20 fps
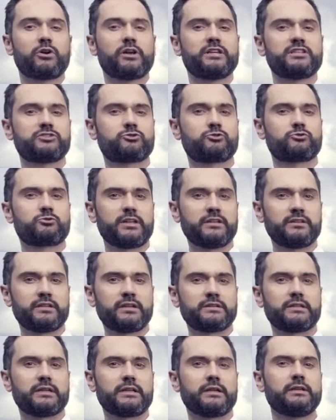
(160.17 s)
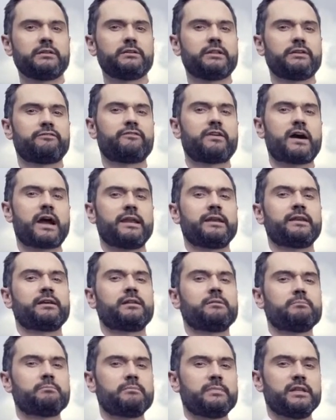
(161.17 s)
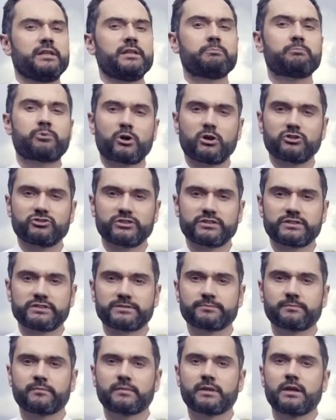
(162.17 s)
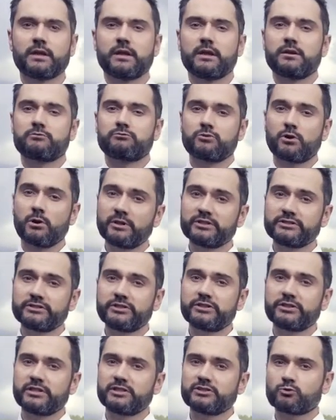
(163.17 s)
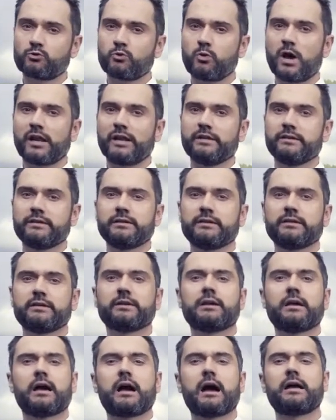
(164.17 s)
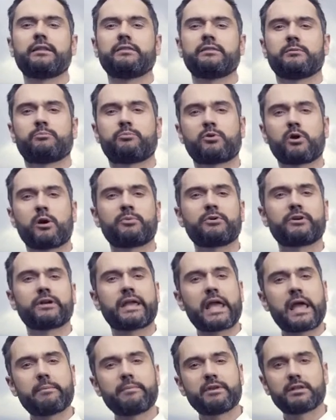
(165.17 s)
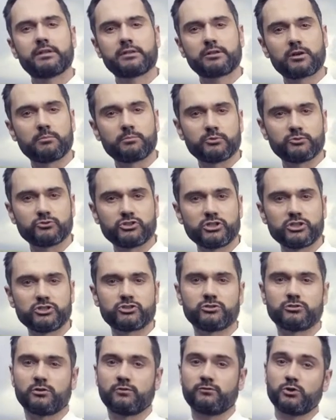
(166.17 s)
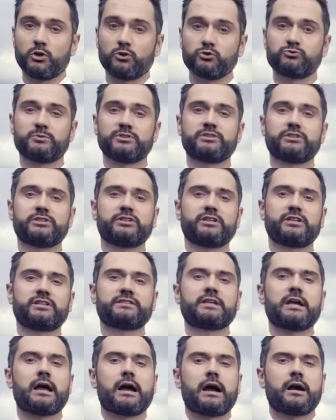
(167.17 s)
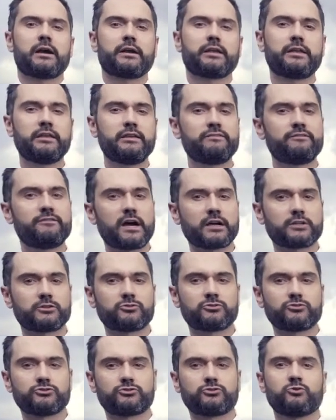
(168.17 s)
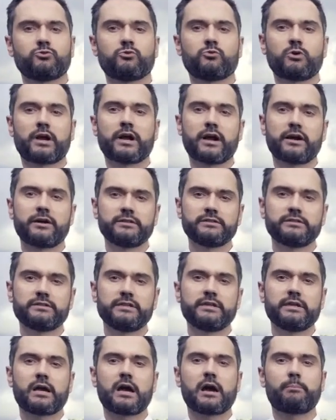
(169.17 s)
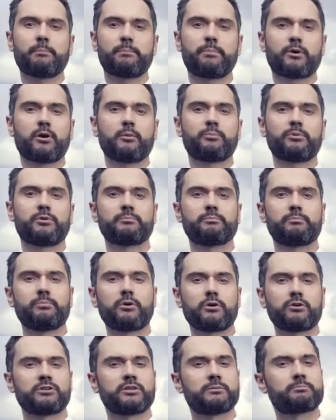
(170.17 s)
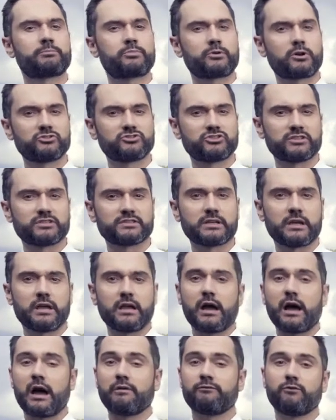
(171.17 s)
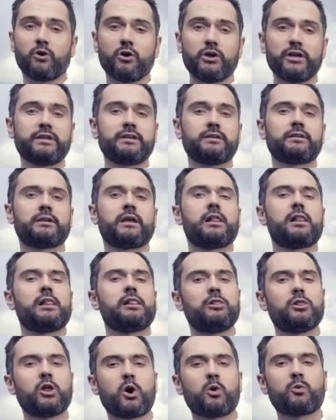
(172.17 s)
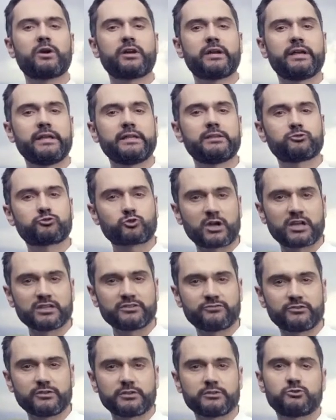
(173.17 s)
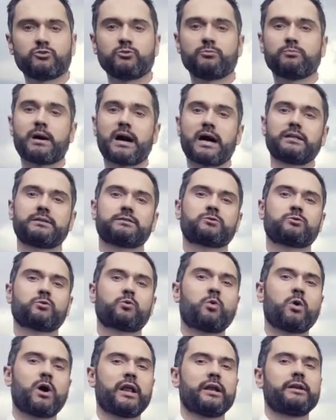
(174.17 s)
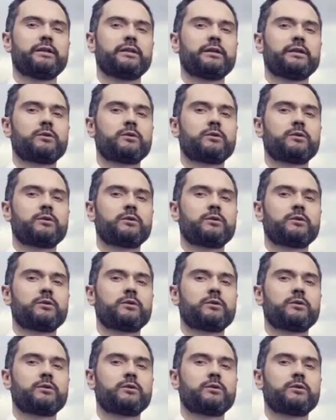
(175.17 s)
it's grinded in the final milling process. Raw materials quality and the proper chemical composition of those materials are key factors to guarantee a proper burning process, avoiding lower heat transfer to bad quality